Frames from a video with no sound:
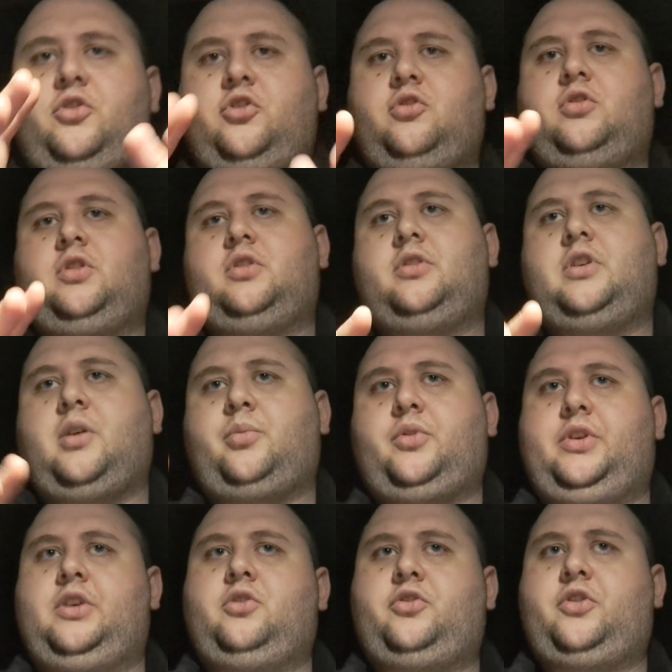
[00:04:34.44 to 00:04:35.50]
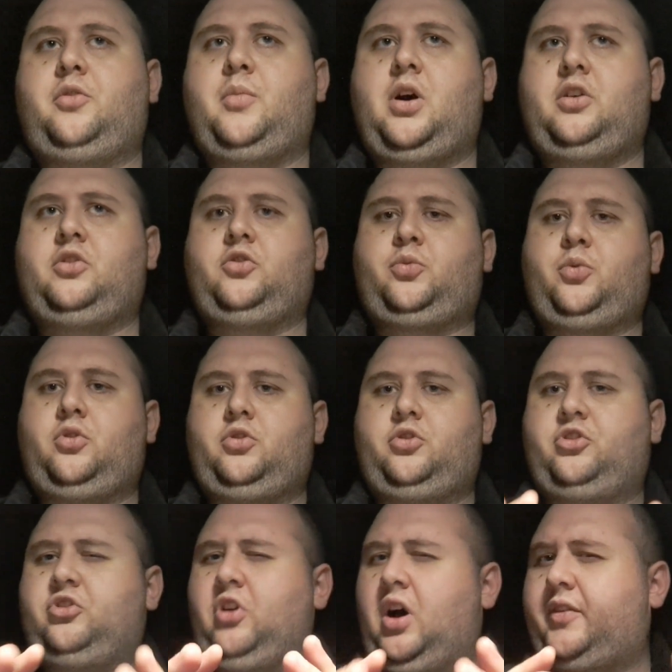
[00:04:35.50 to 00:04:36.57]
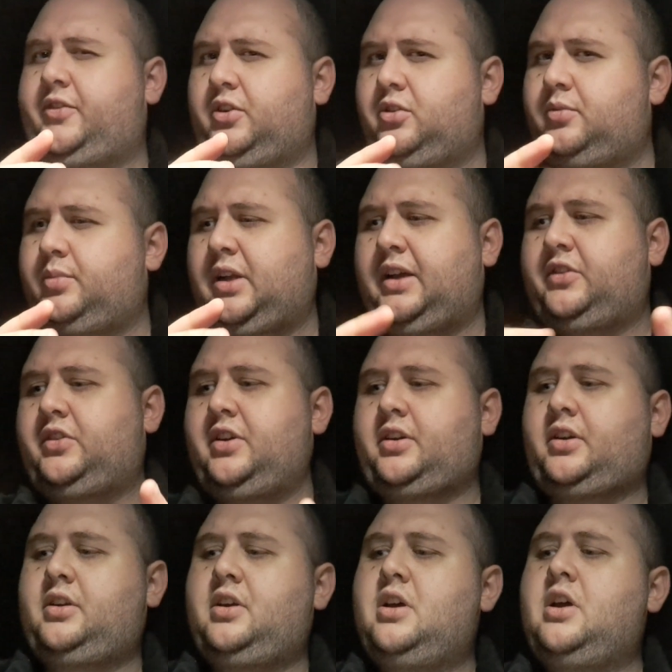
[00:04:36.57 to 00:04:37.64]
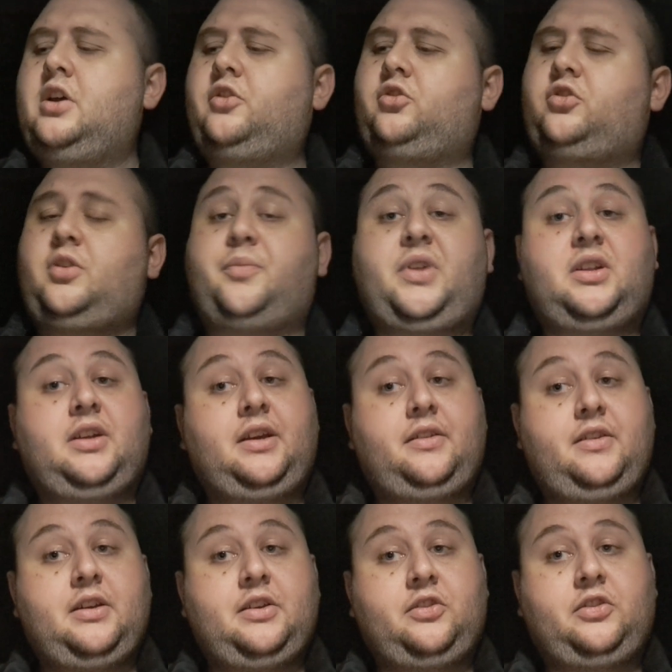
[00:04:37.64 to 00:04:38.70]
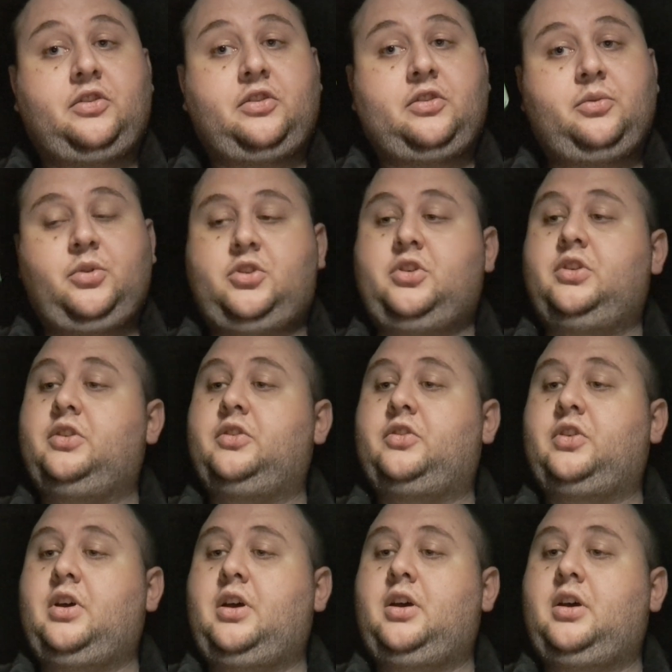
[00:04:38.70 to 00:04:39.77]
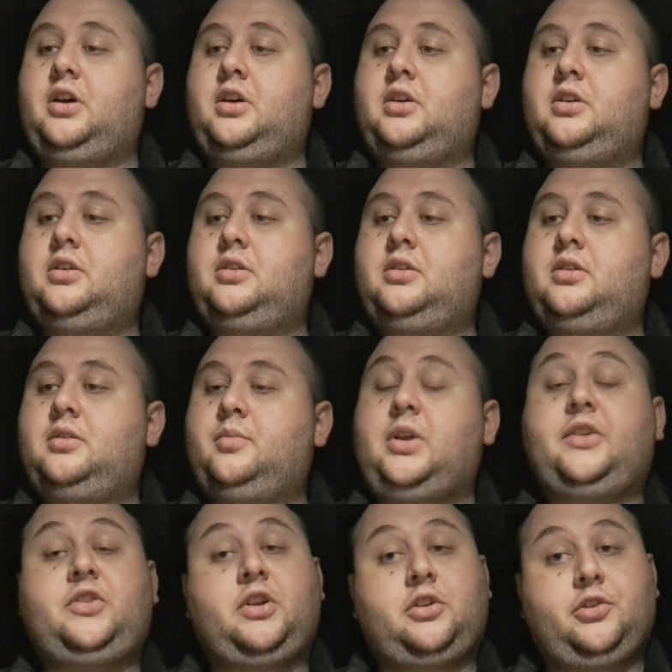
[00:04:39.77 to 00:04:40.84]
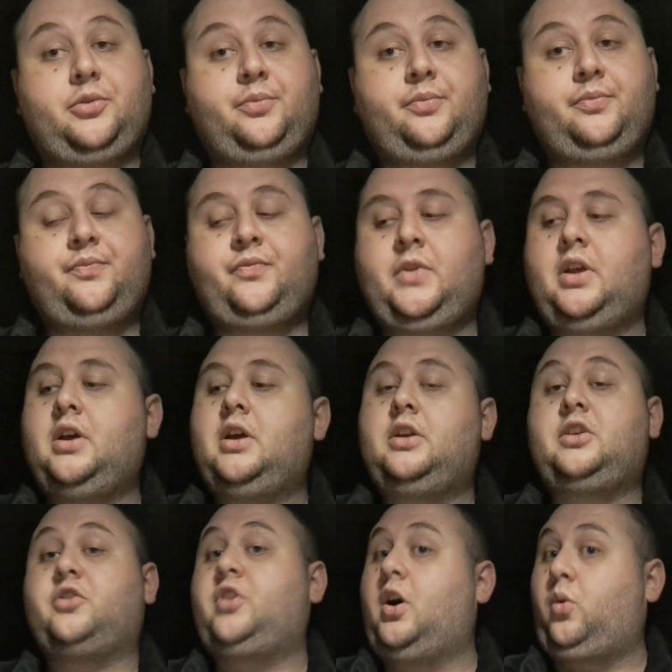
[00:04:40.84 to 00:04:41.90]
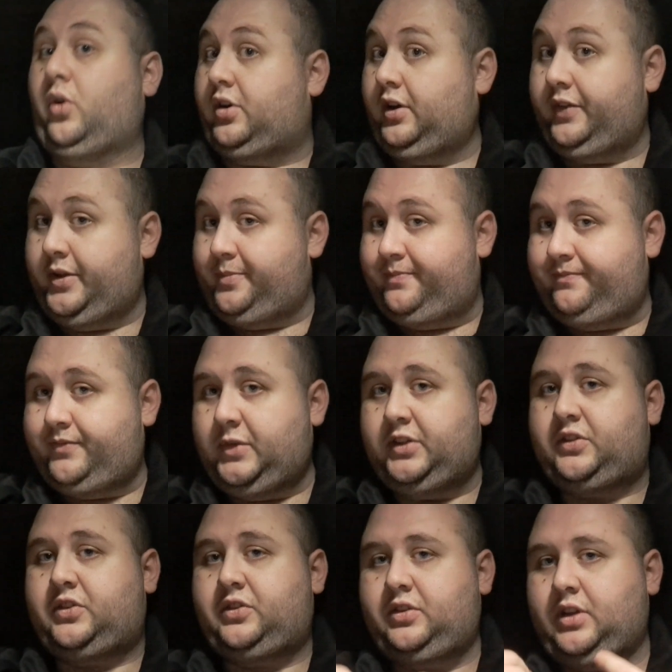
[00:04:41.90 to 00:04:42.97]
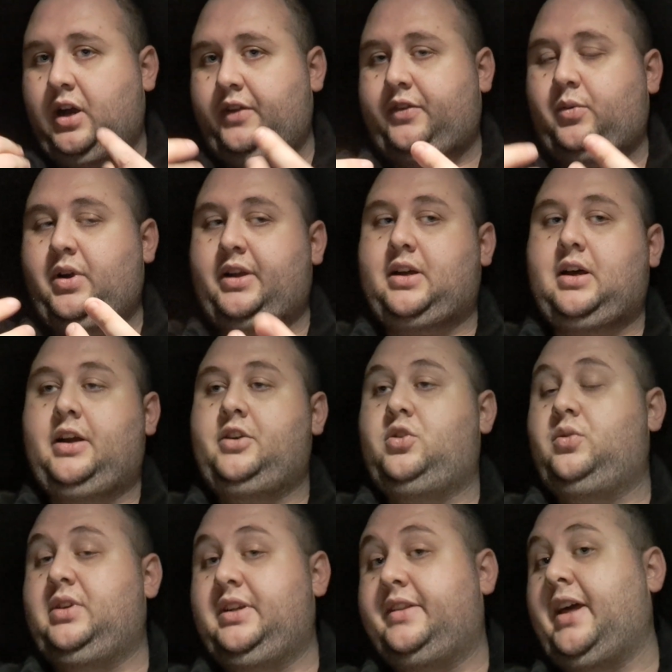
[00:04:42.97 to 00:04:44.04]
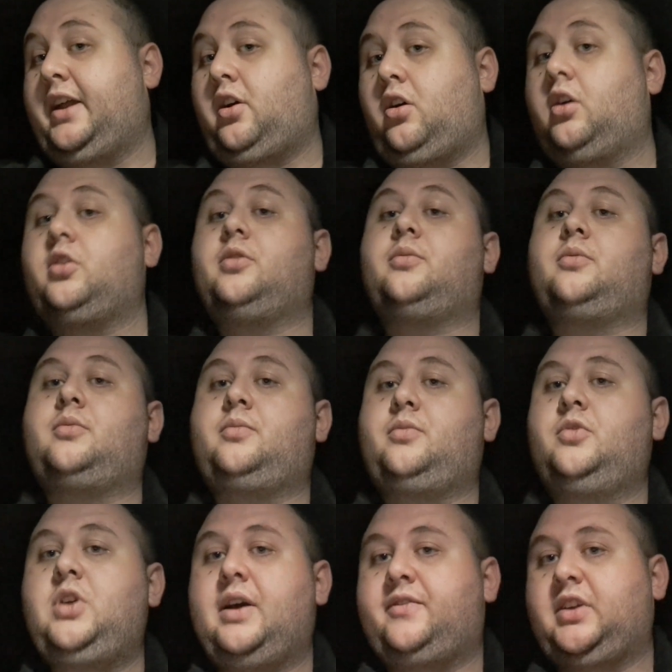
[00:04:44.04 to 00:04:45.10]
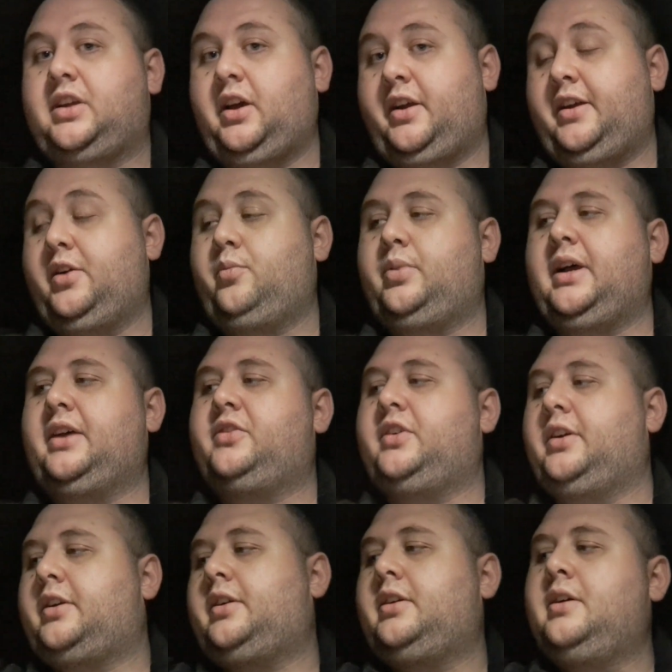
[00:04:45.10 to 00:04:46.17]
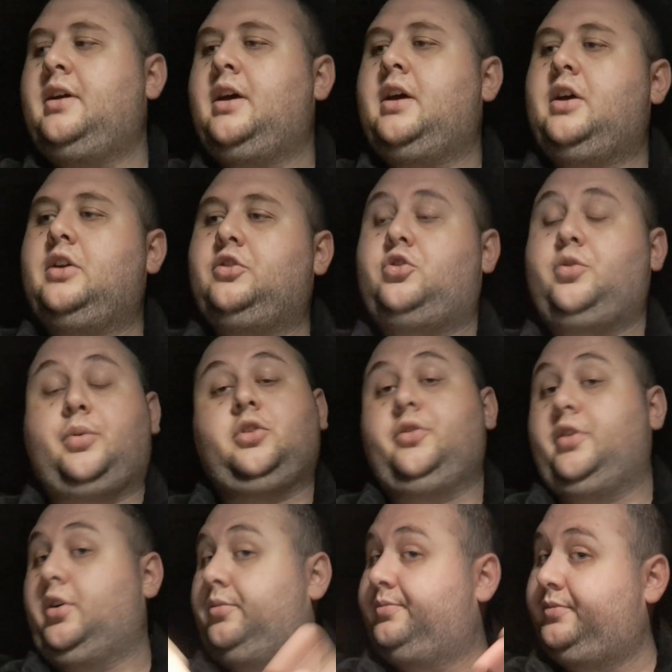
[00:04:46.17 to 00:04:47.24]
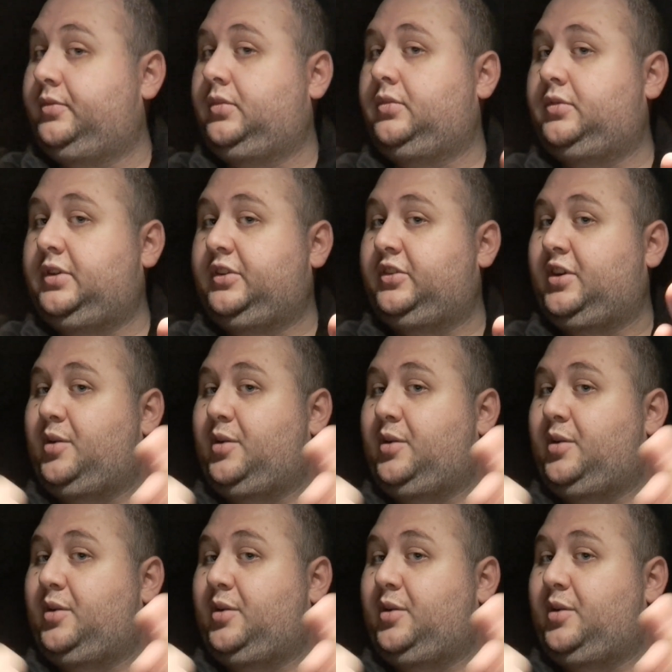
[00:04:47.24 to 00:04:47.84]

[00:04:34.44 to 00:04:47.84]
a certain couple years, their models were softer plastic. So something like this, which is plastic glue, does not work on them. It's not the right kind. You need that hard. You have to cut it out plastic. Super glue, though, is an